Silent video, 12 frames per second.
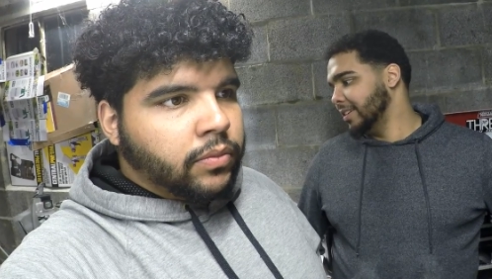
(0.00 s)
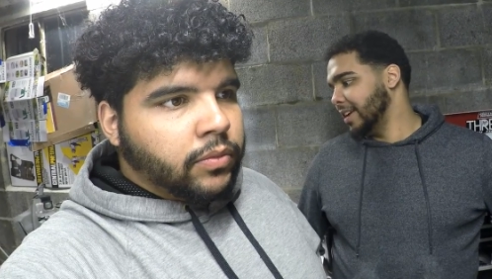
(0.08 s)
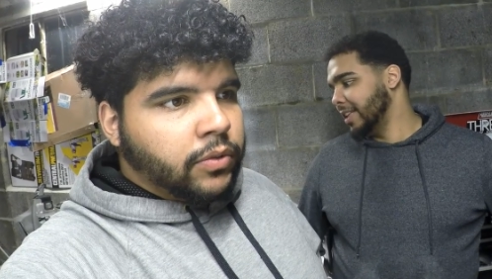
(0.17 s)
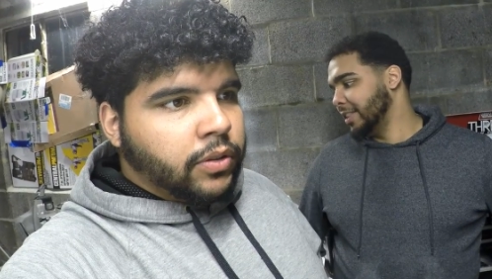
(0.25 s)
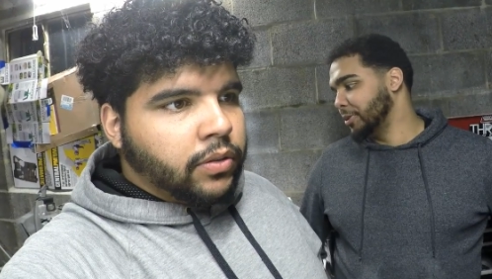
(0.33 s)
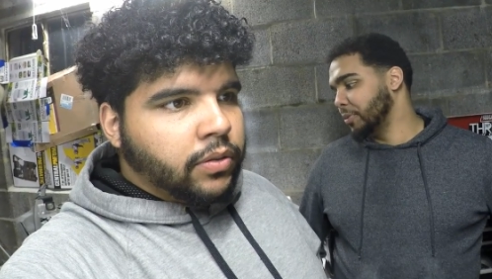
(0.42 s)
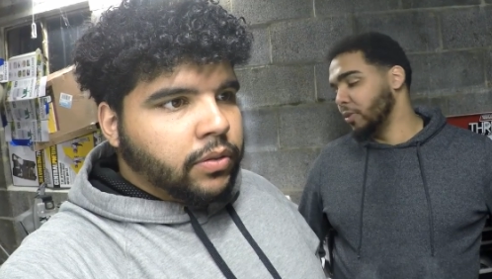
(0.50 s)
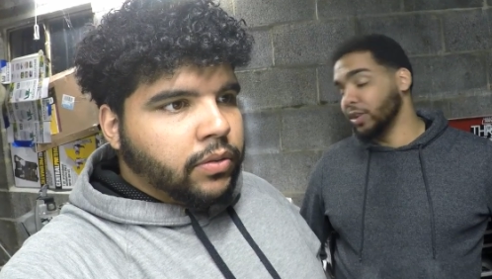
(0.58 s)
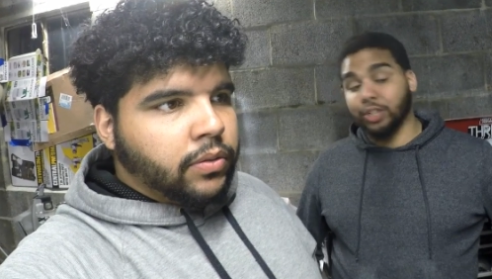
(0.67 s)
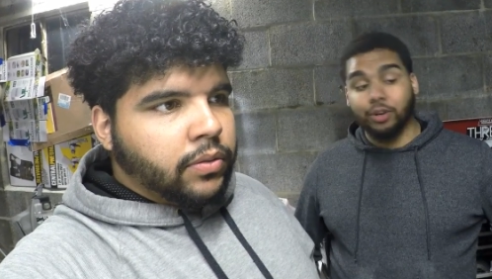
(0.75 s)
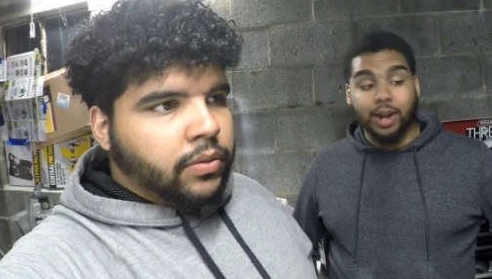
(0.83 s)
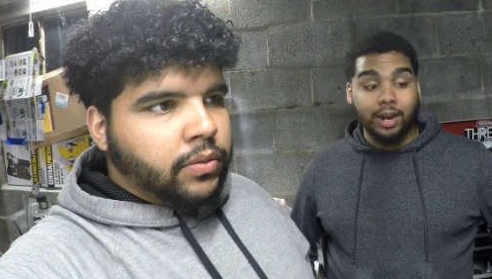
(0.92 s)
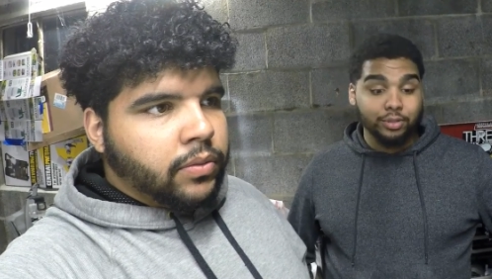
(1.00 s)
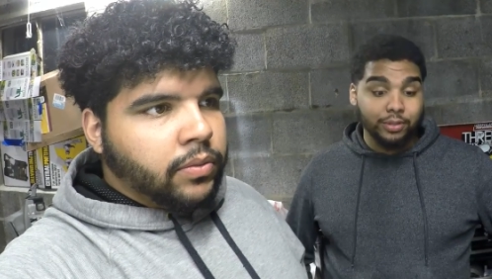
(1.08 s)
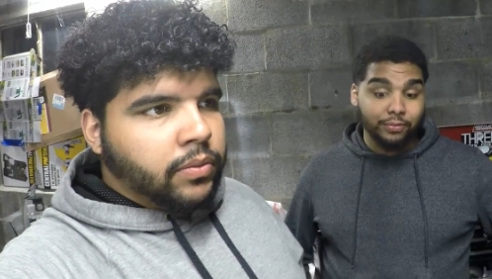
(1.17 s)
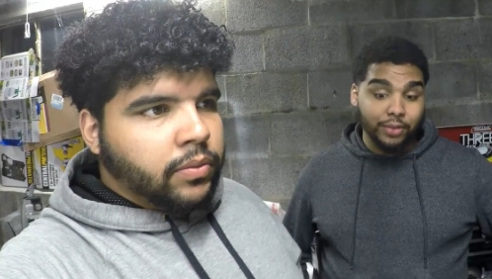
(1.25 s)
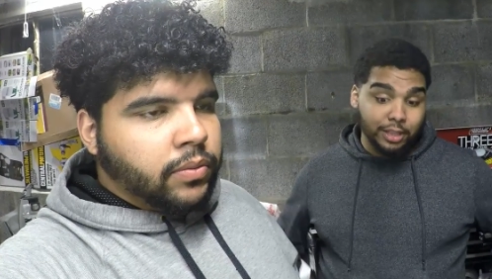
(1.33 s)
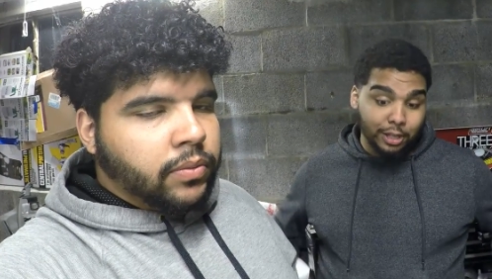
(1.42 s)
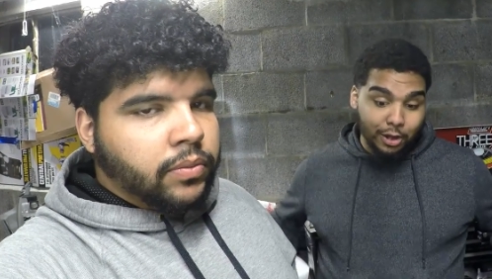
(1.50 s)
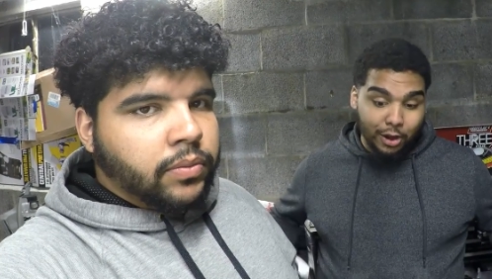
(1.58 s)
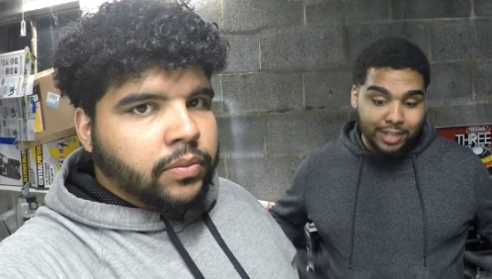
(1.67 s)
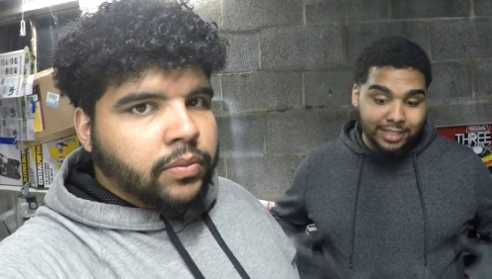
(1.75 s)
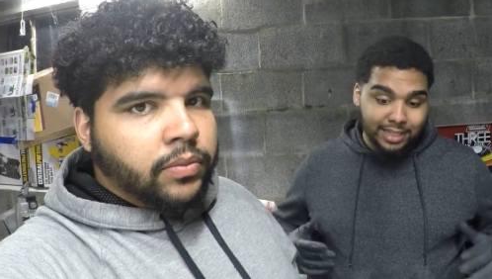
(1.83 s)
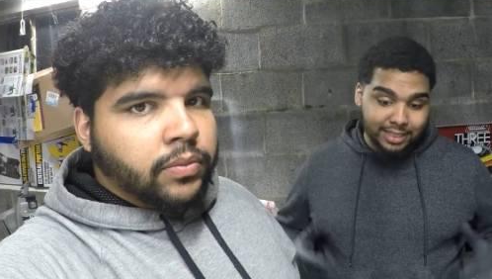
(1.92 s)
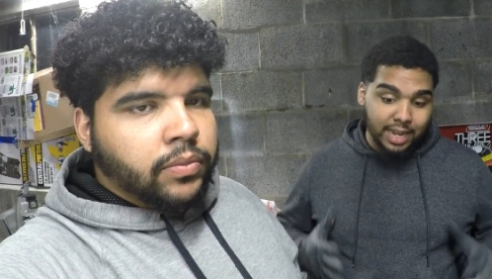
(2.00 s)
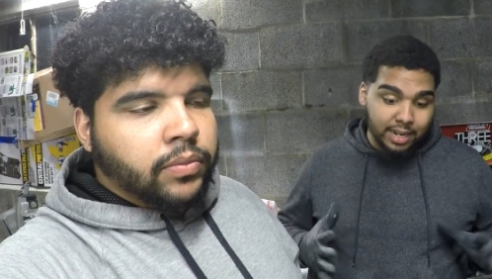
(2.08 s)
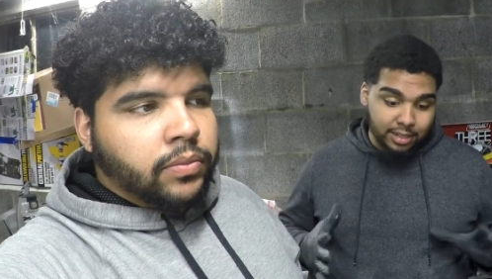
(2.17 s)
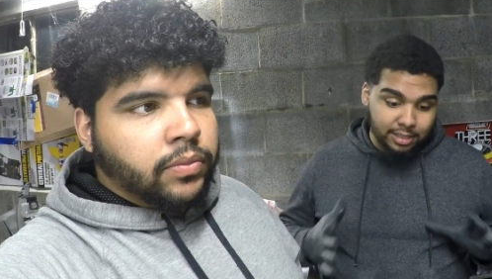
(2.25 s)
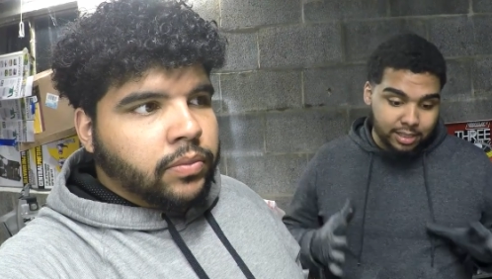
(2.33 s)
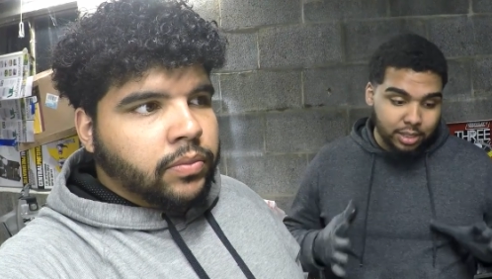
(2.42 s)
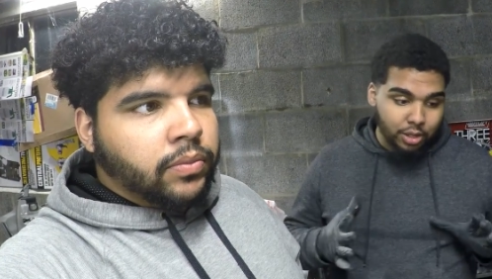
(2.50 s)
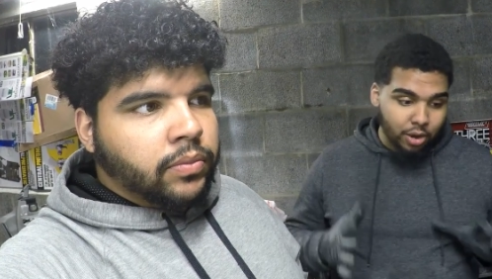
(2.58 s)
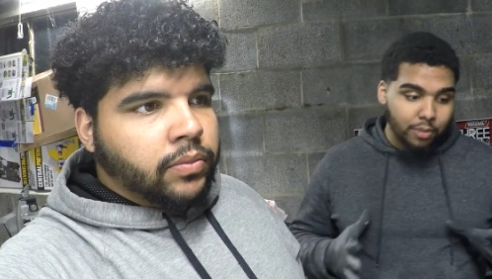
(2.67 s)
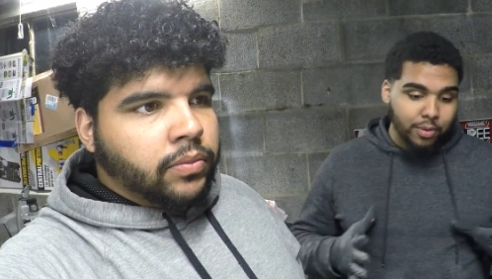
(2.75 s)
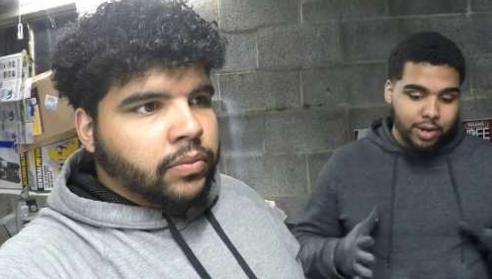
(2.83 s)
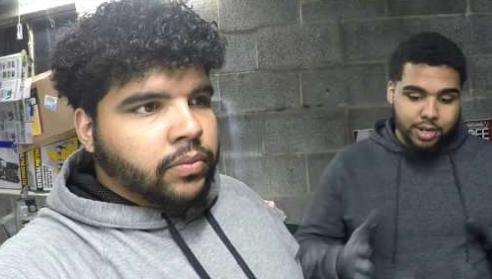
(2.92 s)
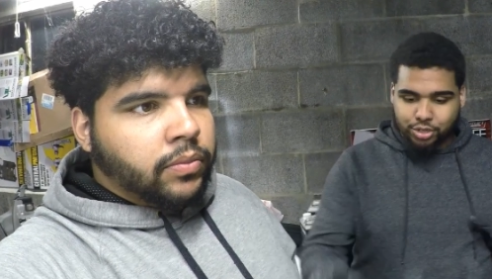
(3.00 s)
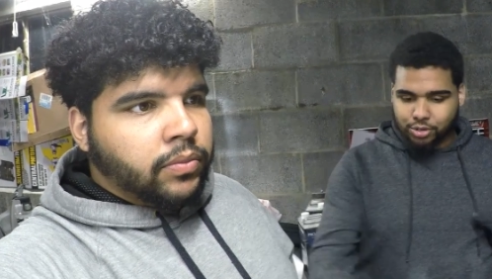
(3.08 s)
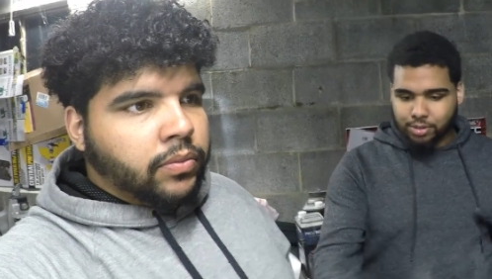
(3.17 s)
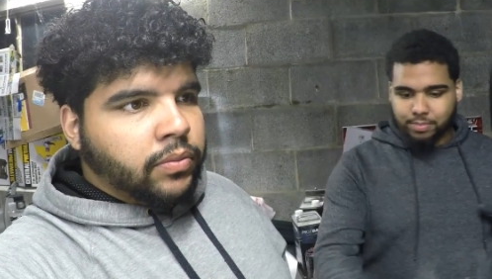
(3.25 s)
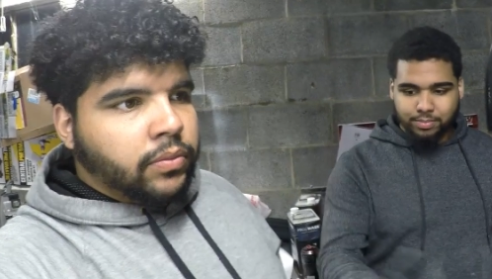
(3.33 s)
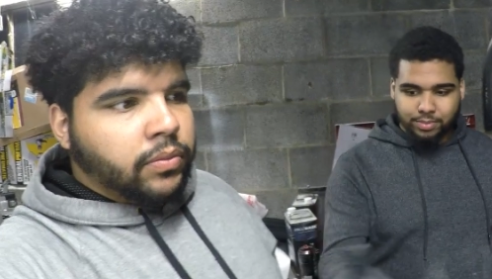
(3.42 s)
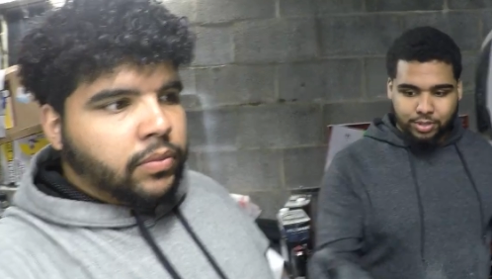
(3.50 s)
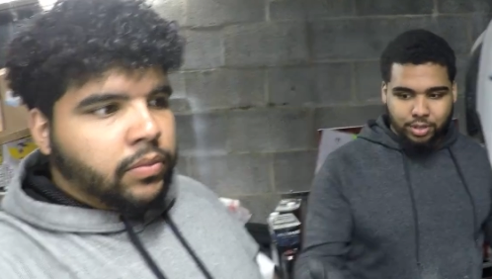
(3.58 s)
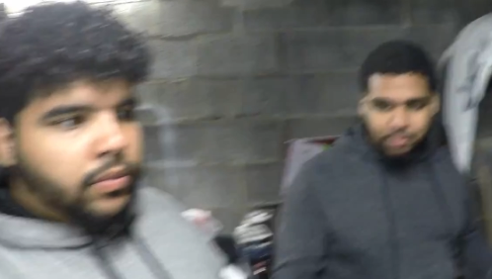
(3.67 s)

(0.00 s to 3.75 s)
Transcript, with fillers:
Speaker 1: Uh, this, we're still not losing faith. The car. It's exciting to see the car where it is. Show them. Show